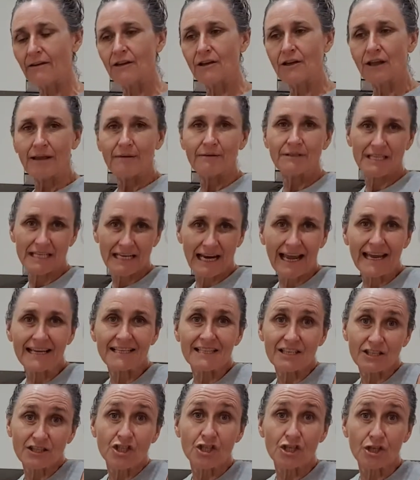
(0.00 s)
and today's
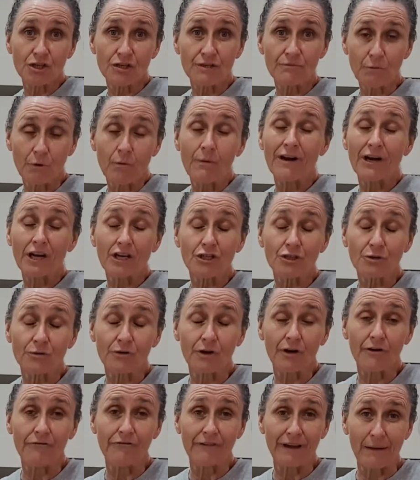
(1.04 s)
a Tuesday, well, when I do it
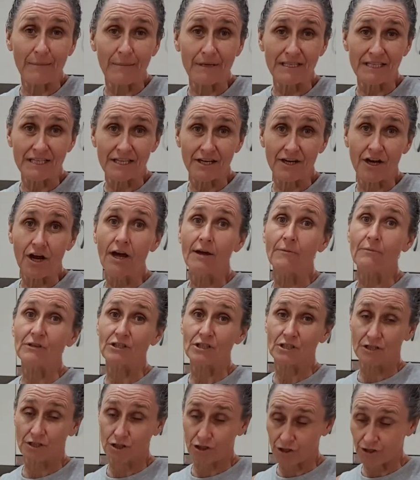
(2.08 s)
on a family dinner night, which
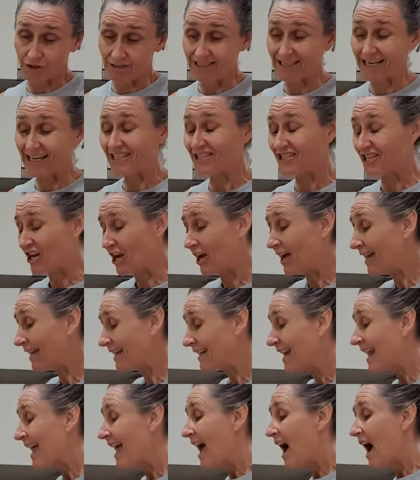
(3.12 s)
is Tuesdays tonight,
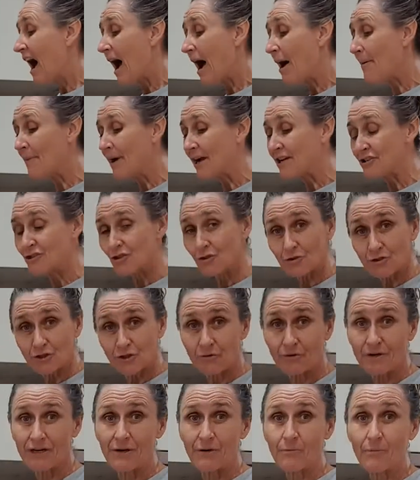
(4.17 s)
I do it
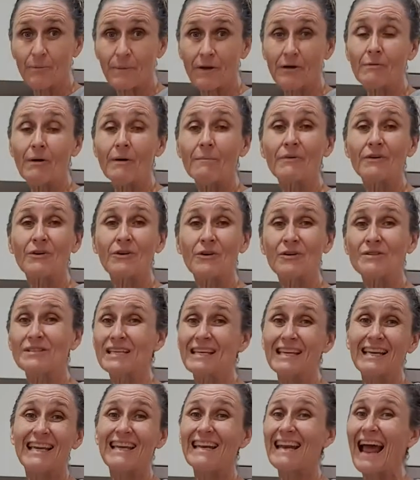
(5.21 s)
in a big one because
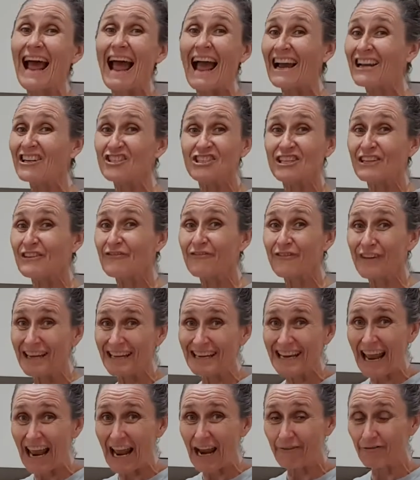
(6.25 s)
it can actually
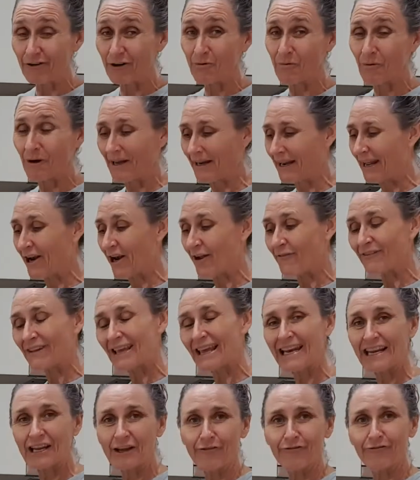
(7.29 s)
feed everyone, and I'm
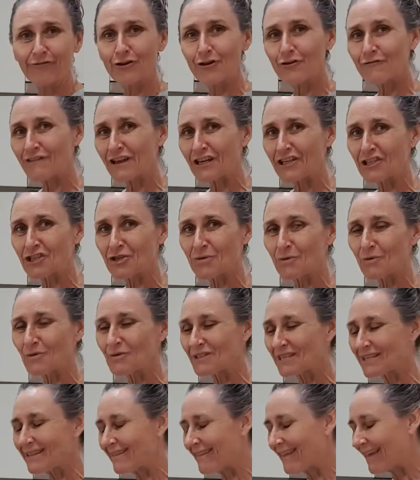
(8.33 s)
getting a few vegetables
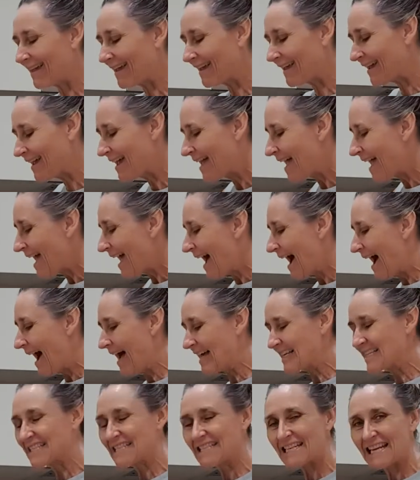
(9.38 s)
in there,
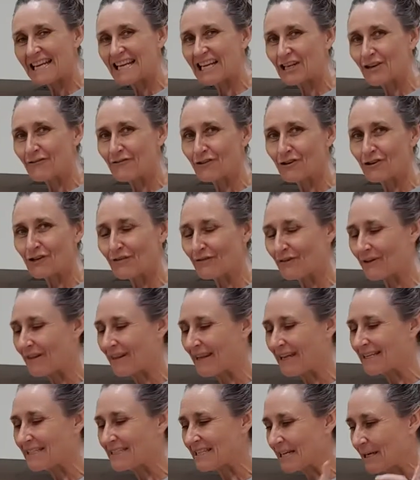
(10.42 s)
sneaking a few different
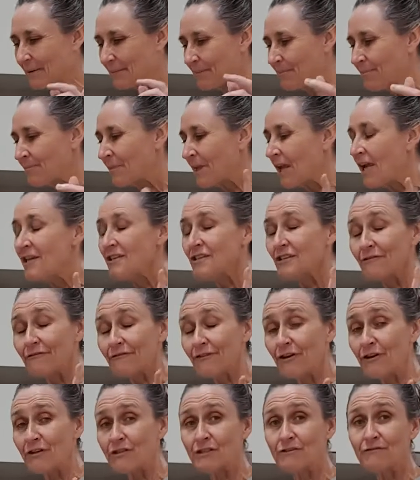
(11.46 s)
things in. So
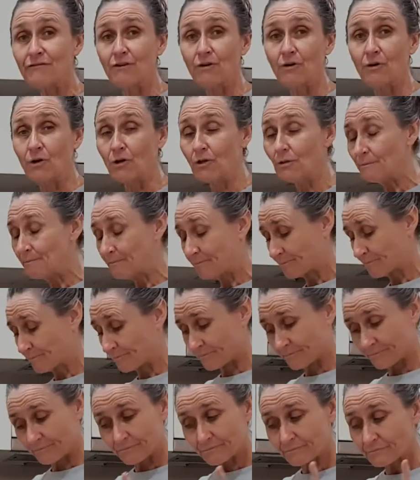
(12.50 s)
first of all,
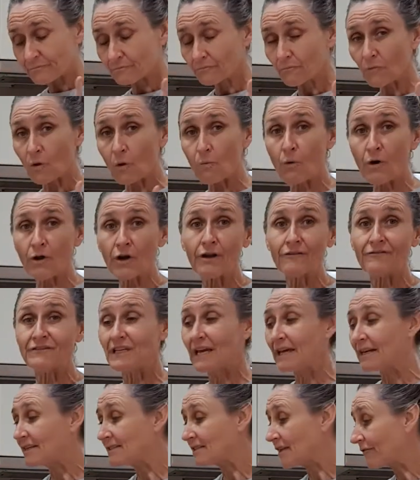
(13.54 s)
what I've
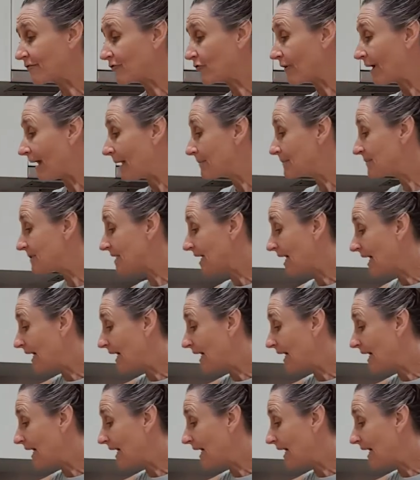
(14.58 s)
done is I've grabbed